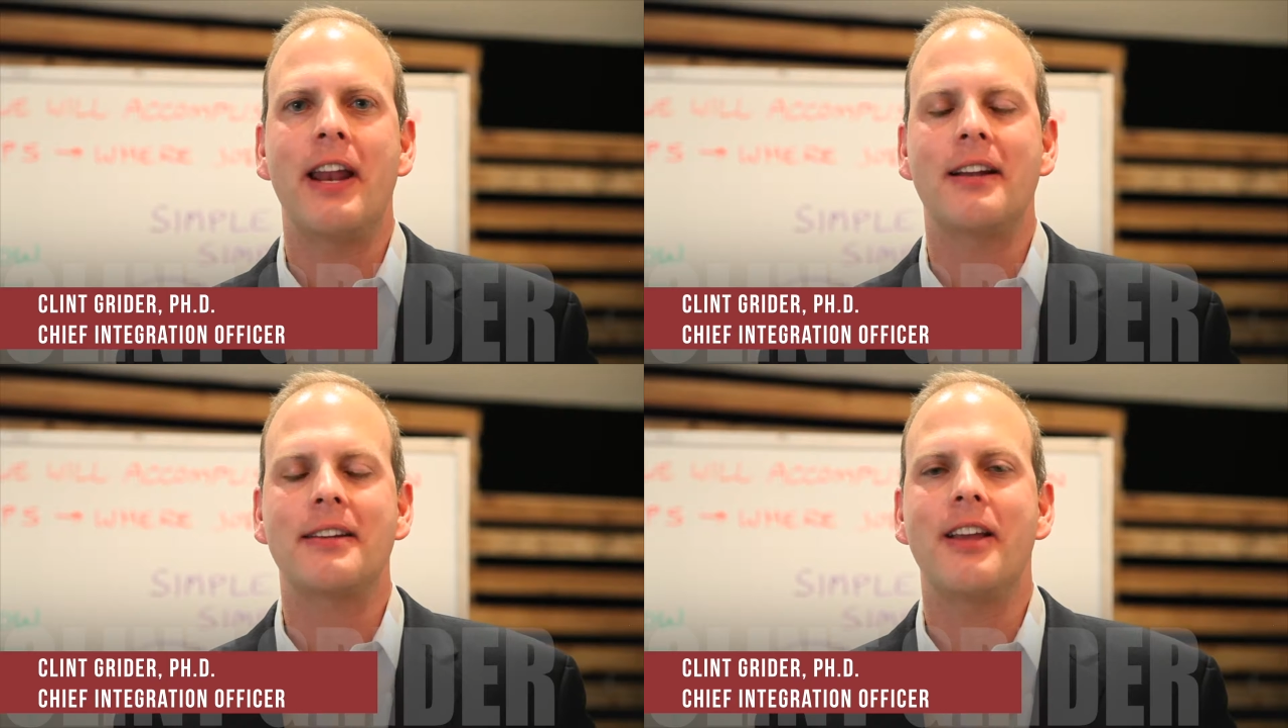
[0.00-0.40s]

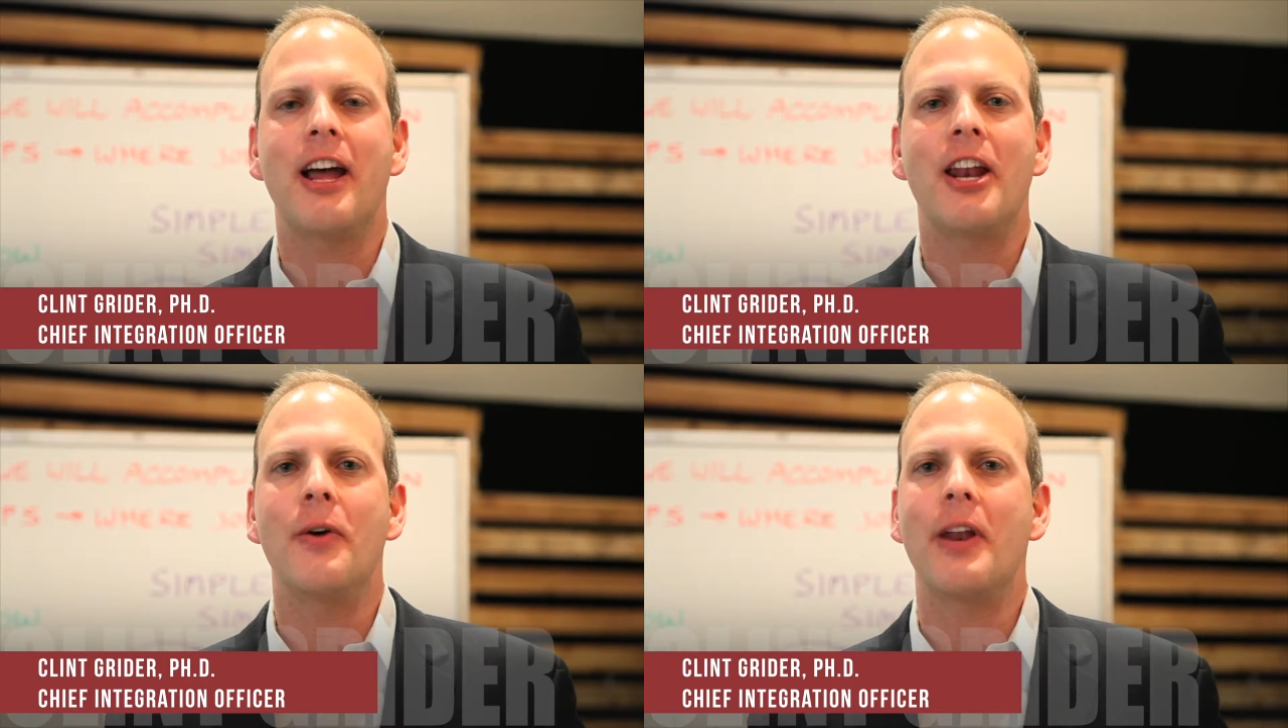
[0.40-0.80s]

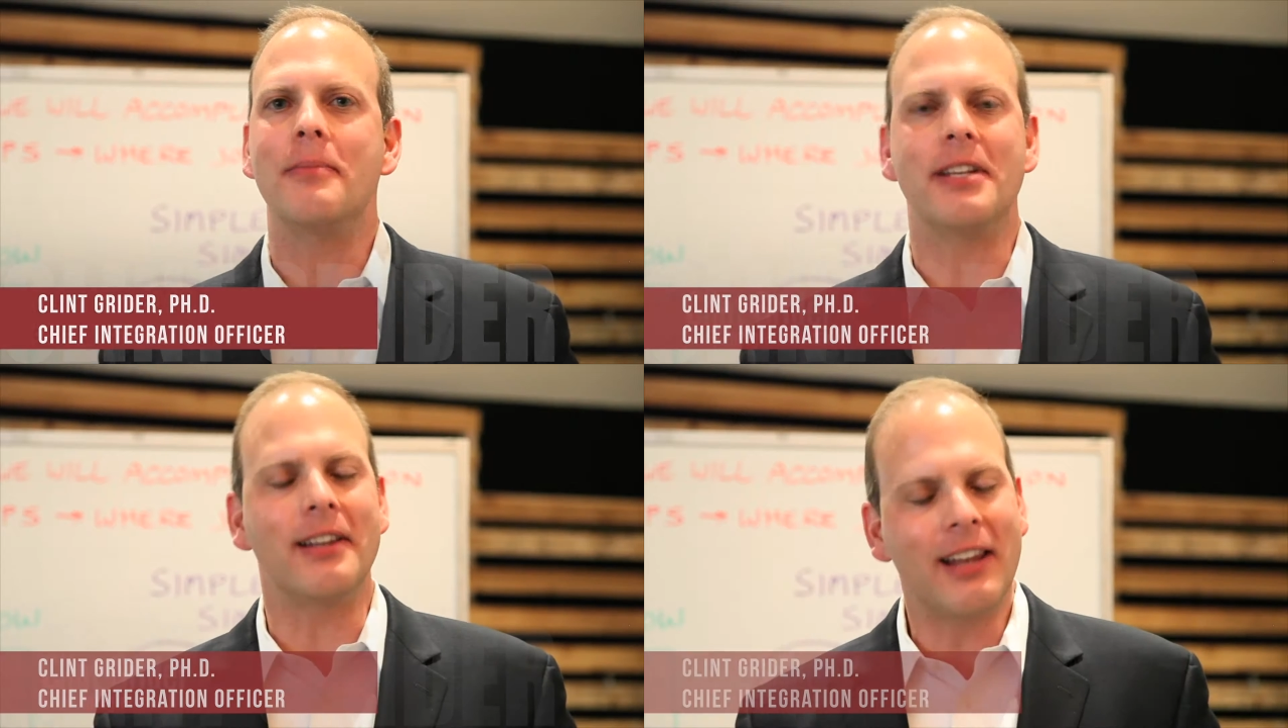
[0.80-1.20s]
Oxano, and
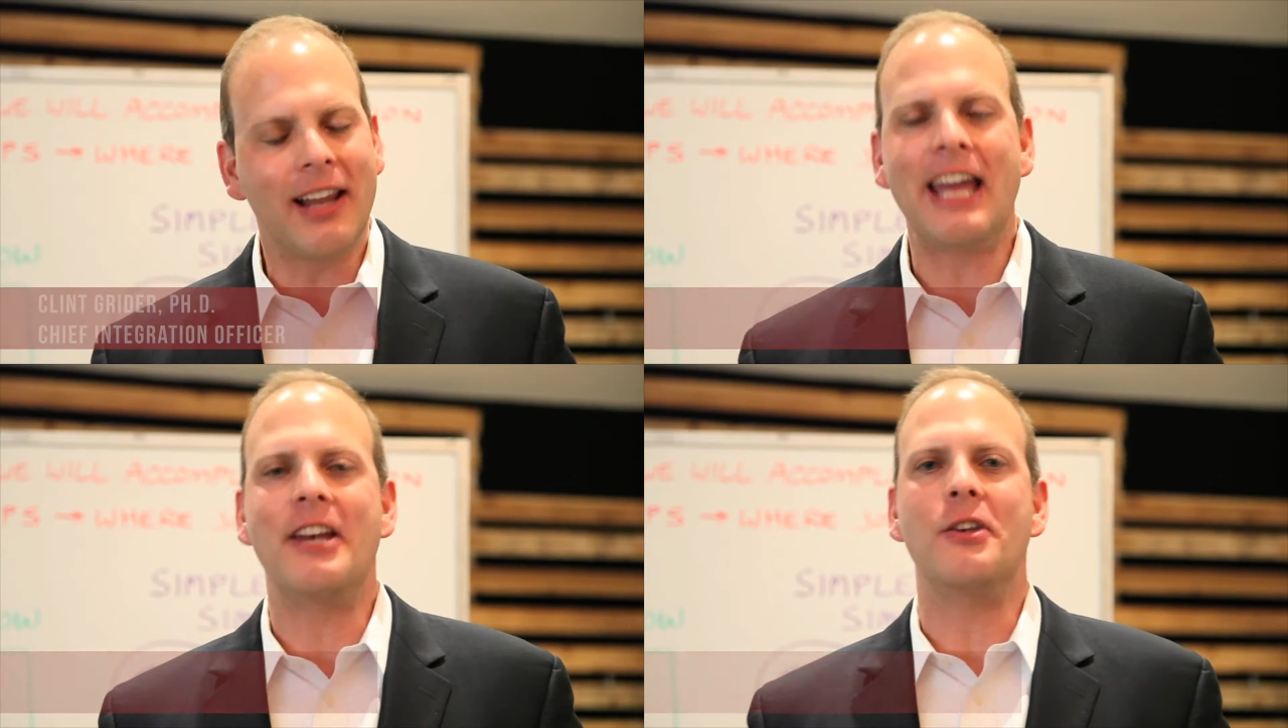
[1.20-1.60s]
I'm
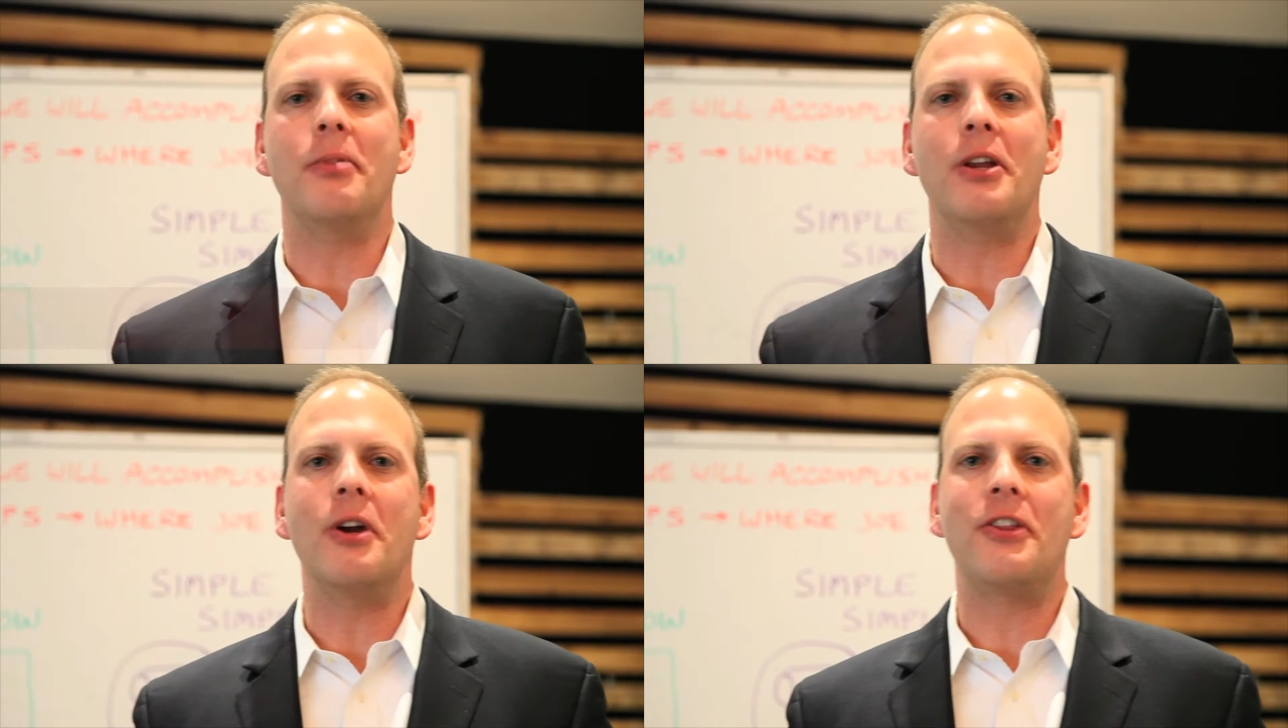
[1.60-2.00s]
delighted to
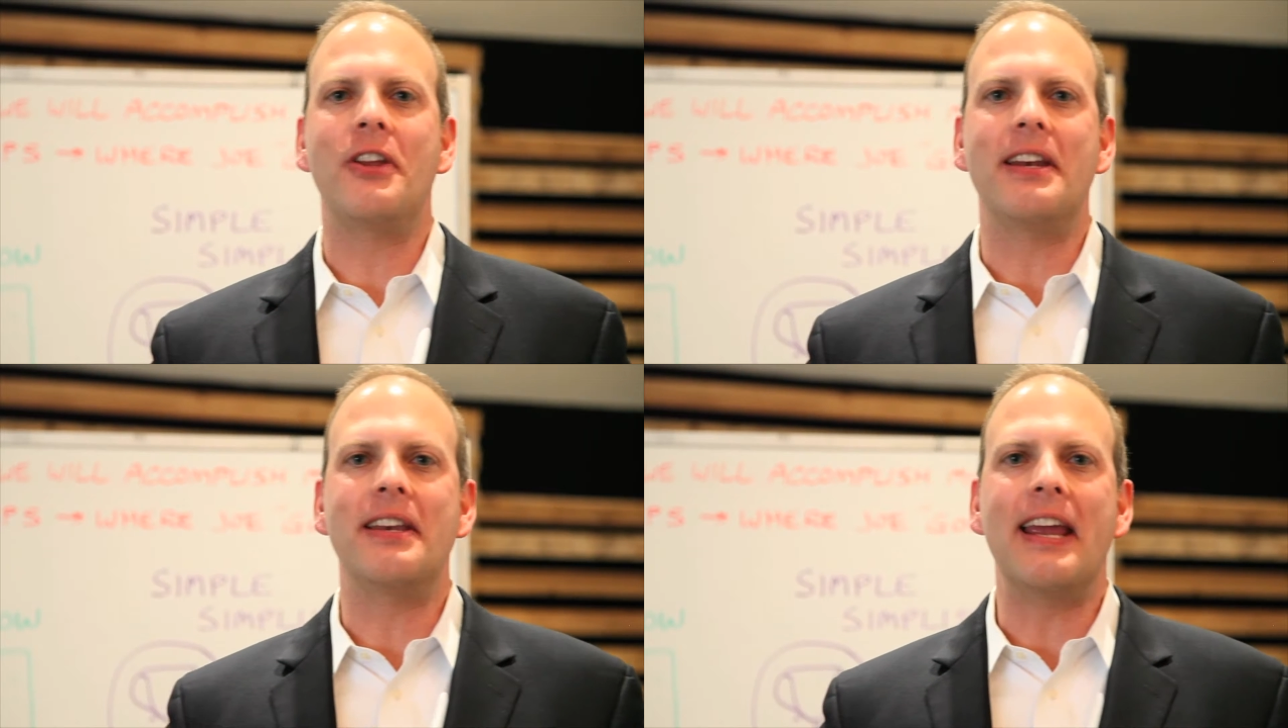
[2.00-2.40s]
be with
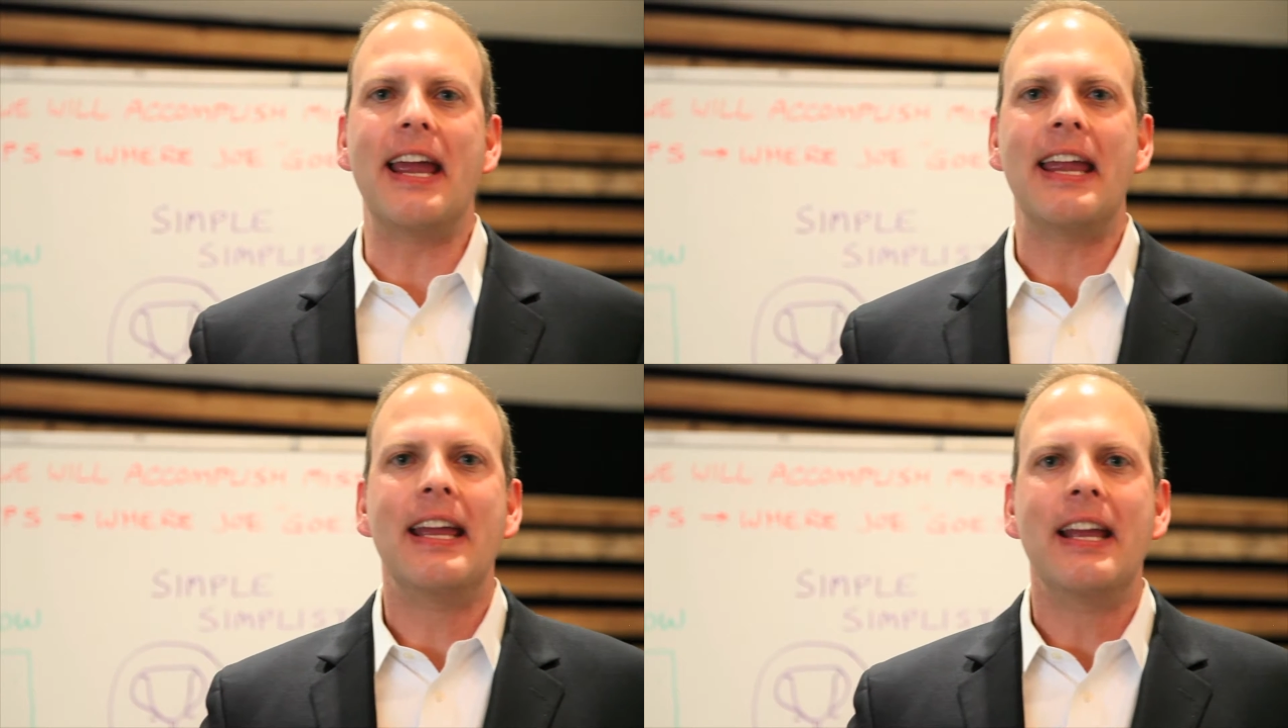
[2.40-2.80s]
you
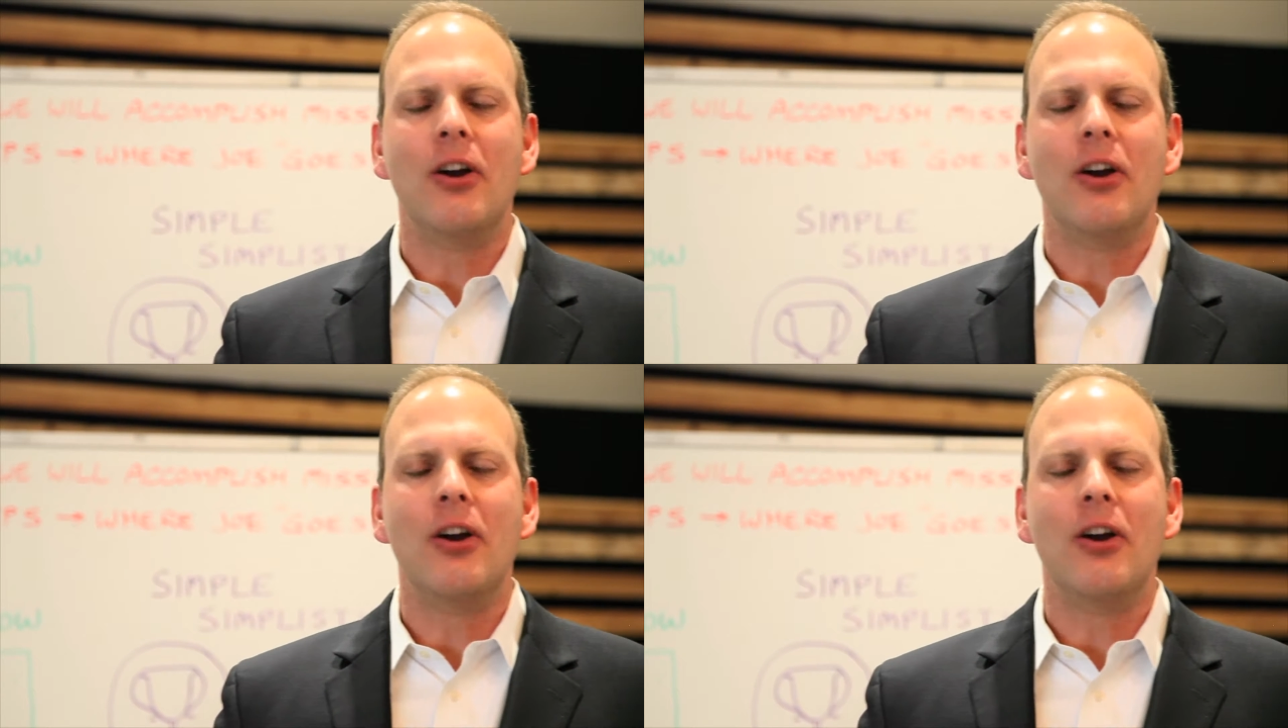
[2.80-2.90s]
today.